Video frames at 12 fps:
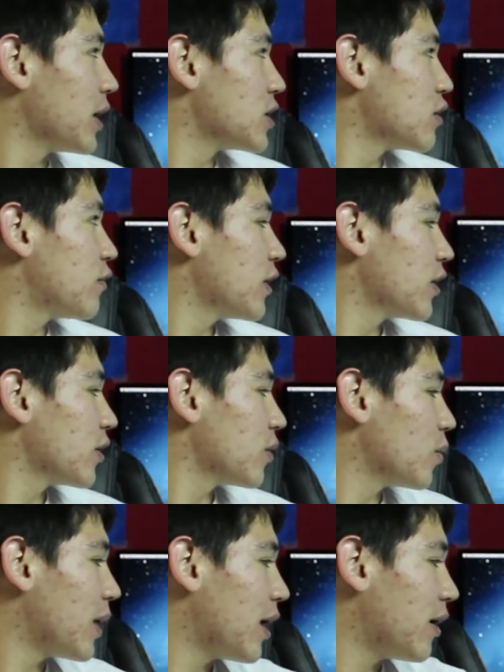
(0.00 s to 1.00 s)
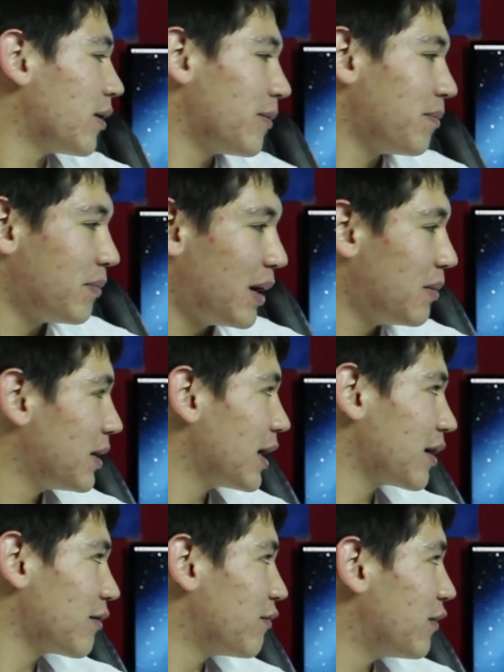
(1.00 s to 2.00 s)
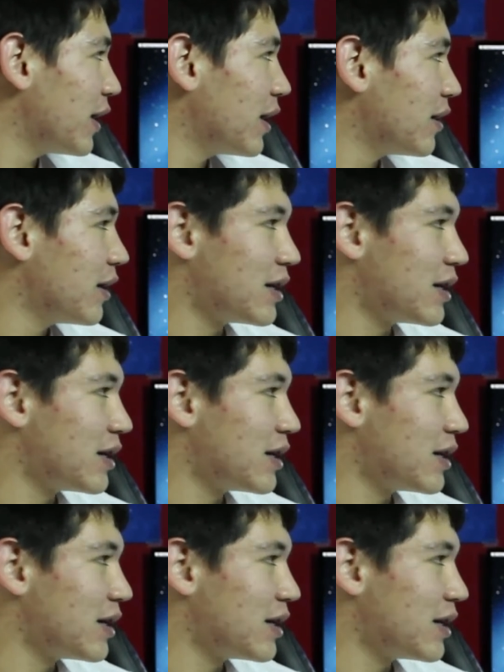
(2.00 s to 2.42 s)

I just figured, well, maybe they can fit.